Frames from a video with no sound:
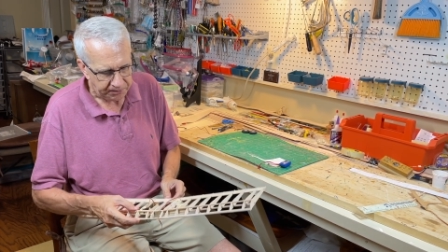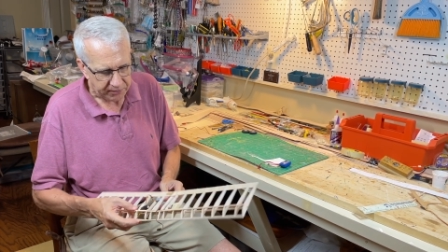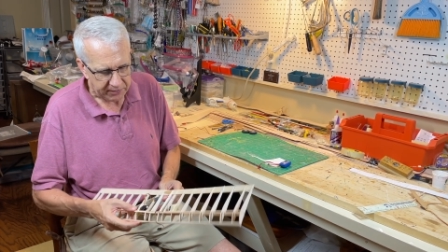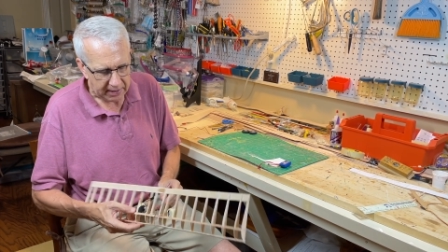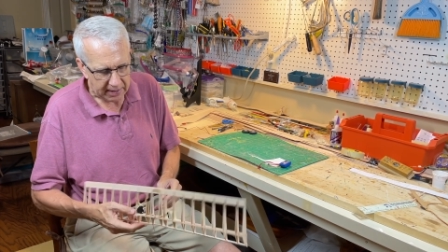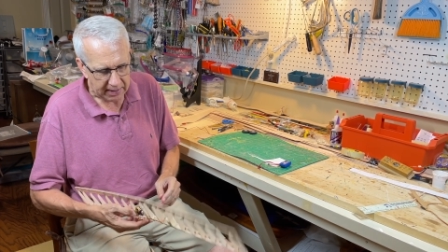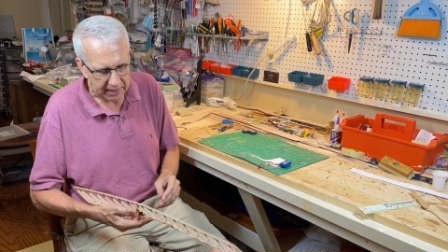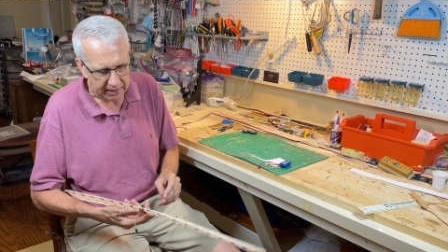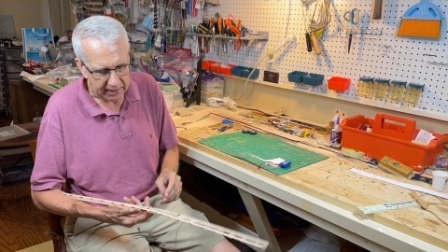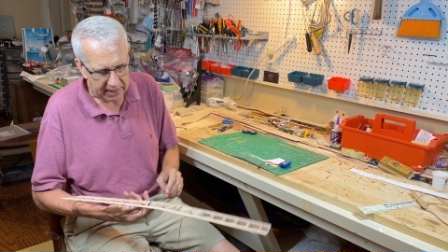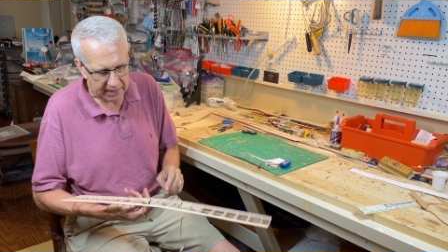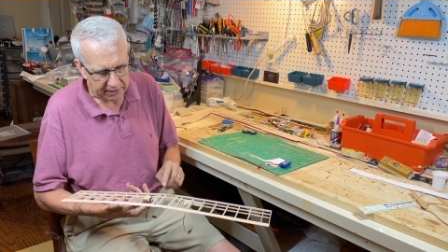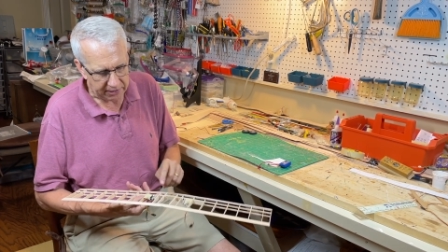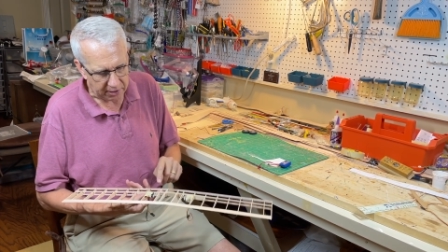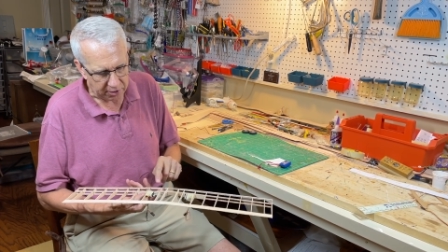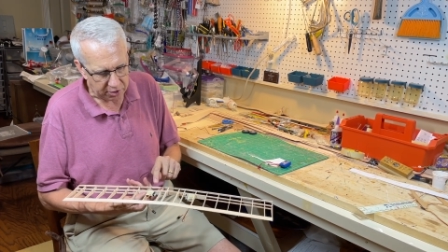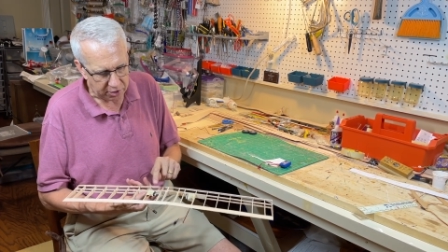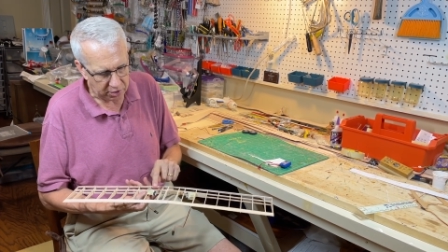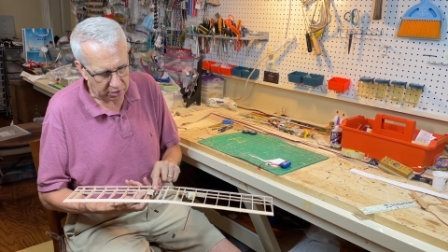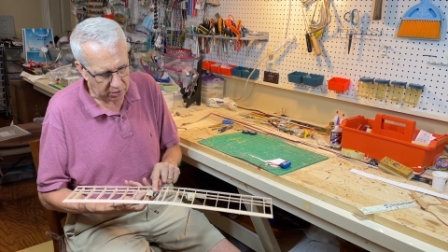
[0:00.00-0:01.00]
And again,
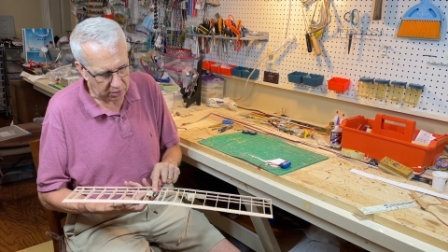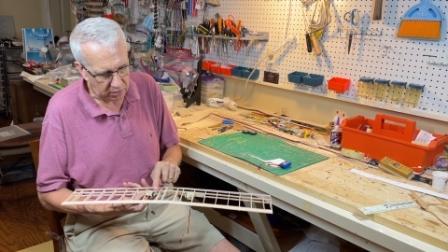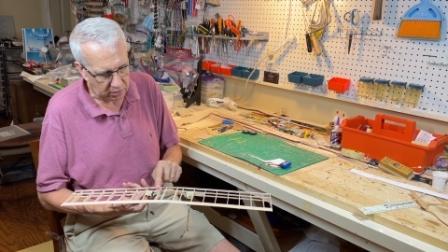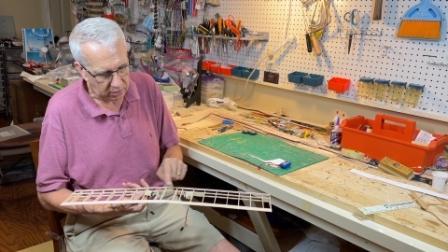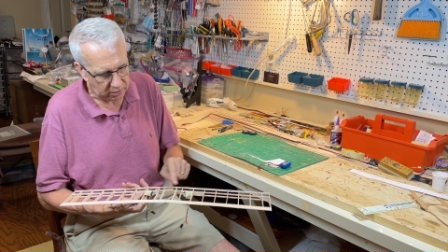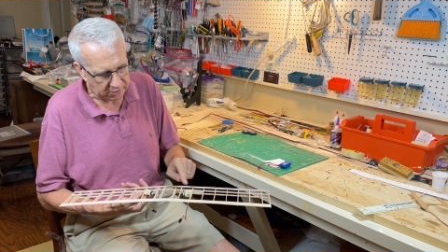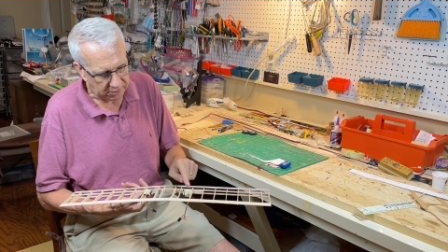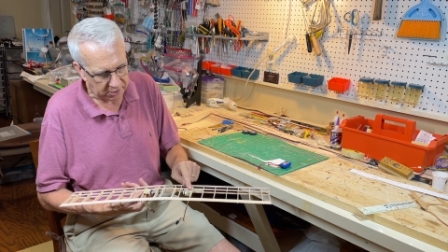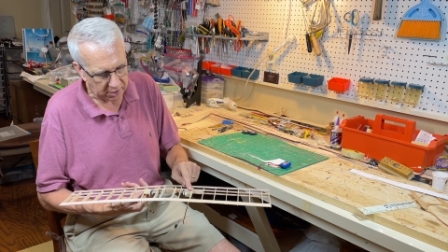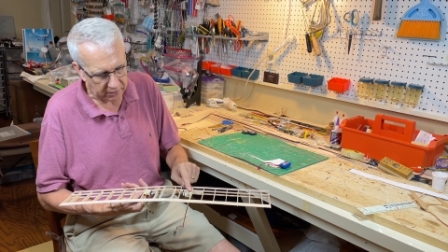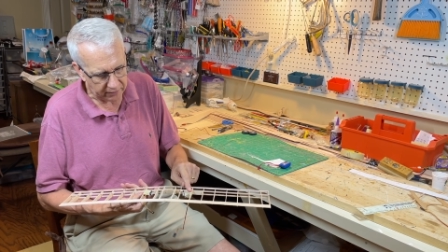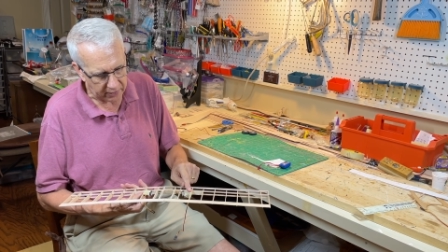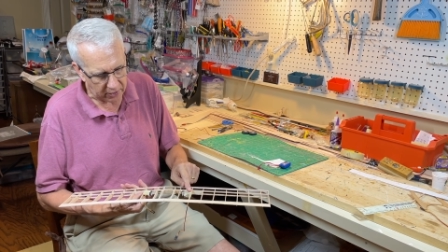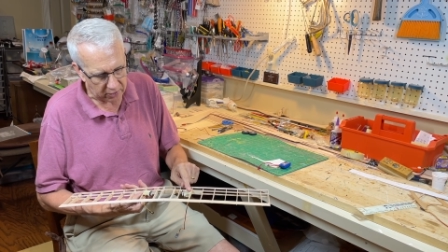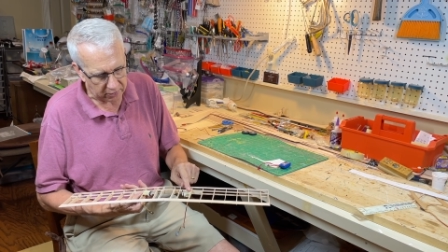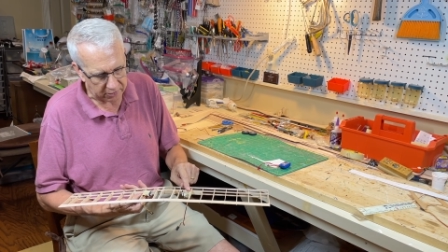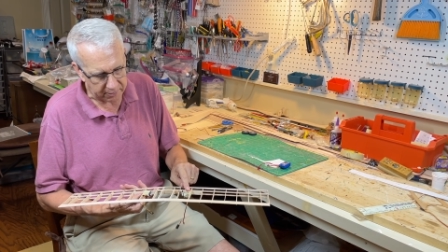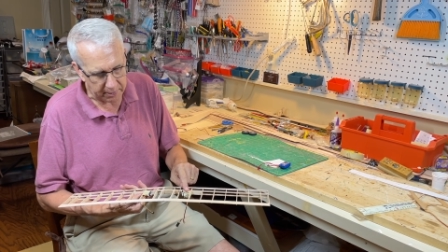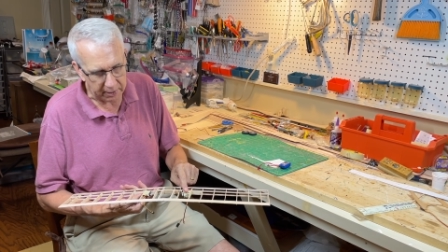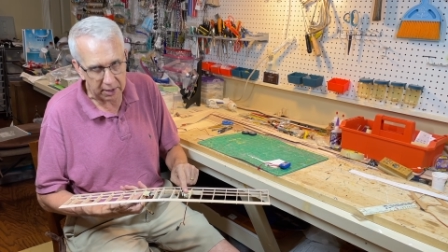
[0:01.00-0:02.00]
the two
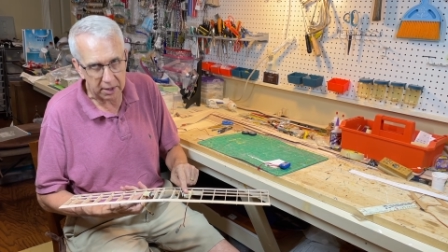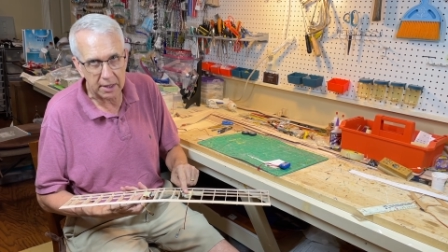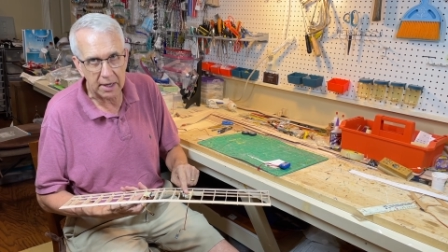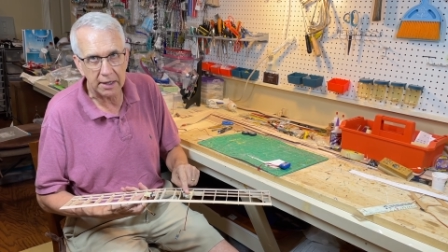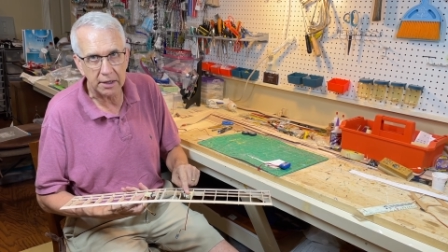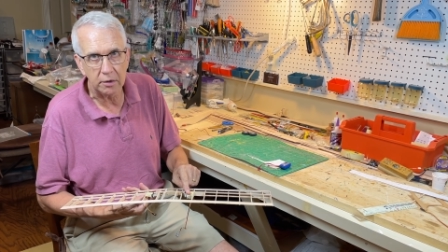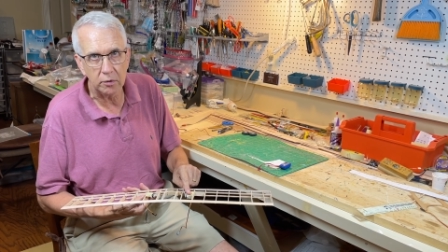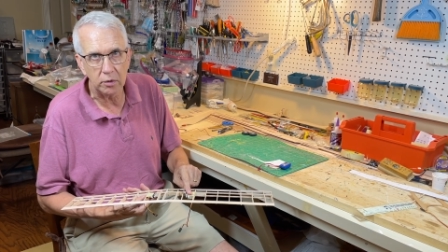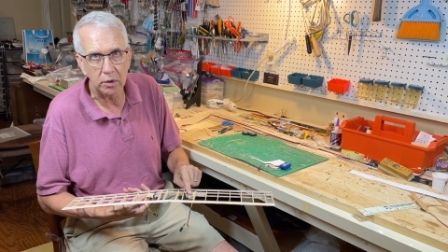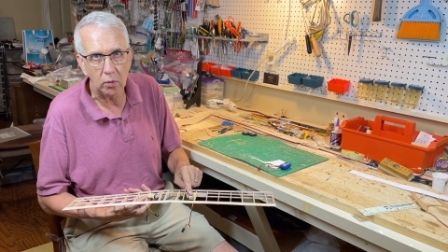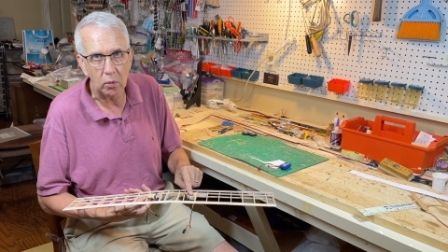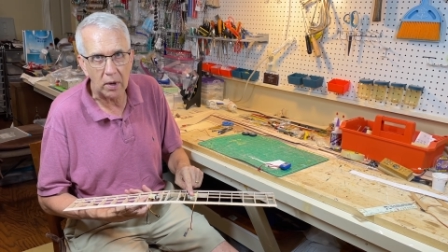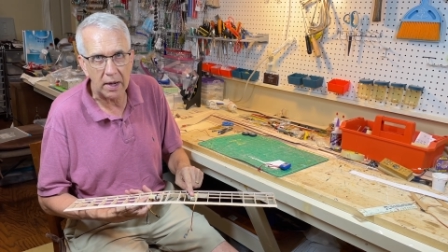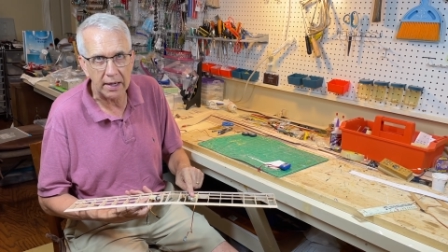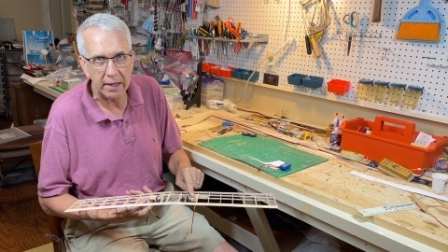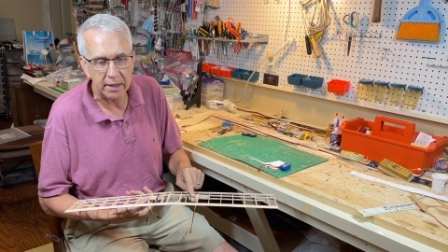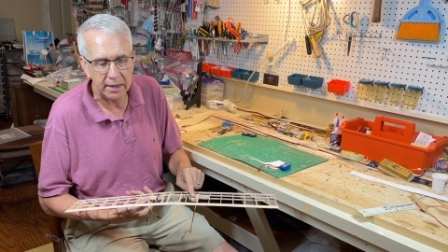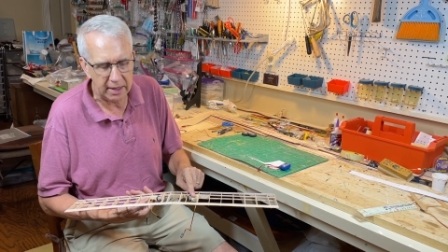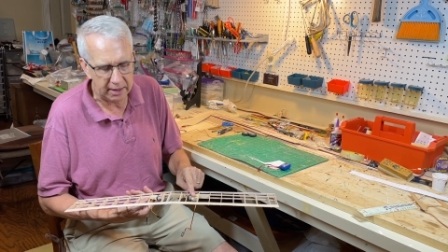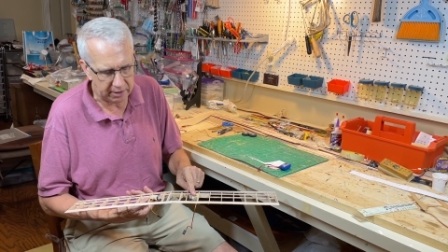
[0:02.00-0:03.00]
servos will be connected with a Y
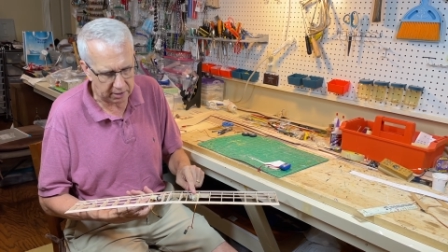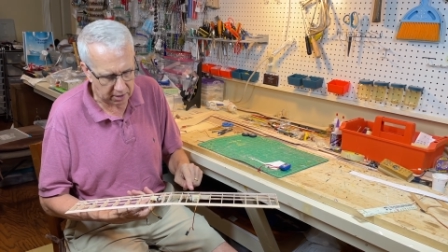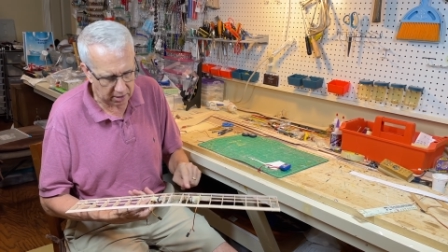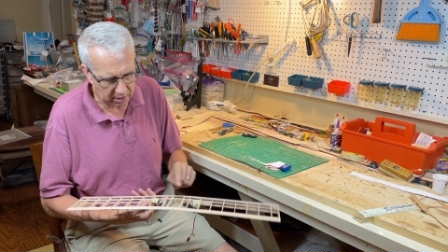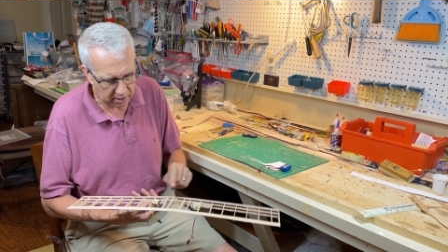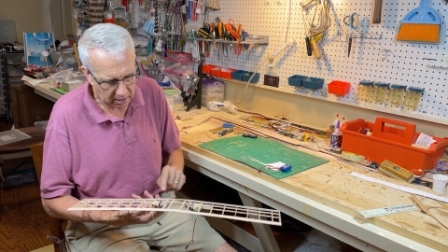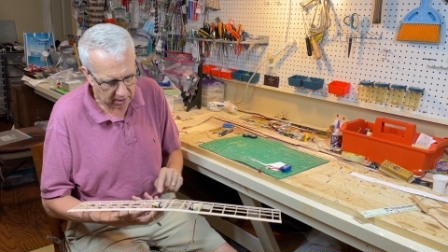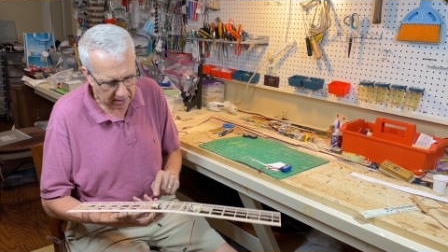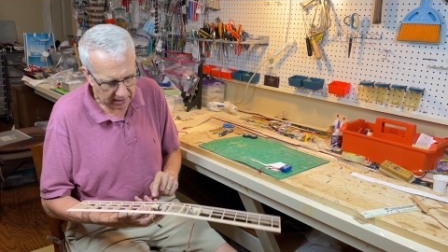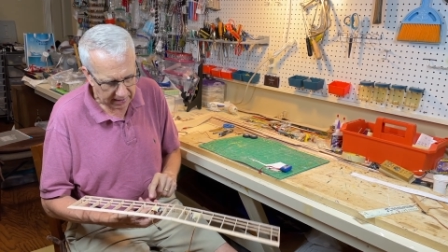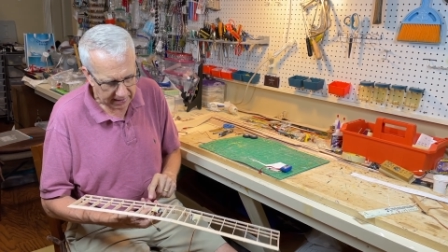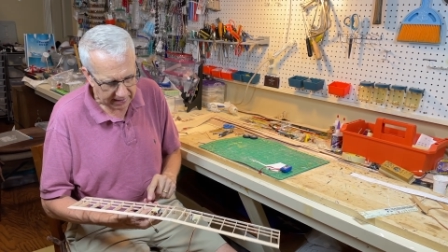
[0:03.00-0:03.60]
connector,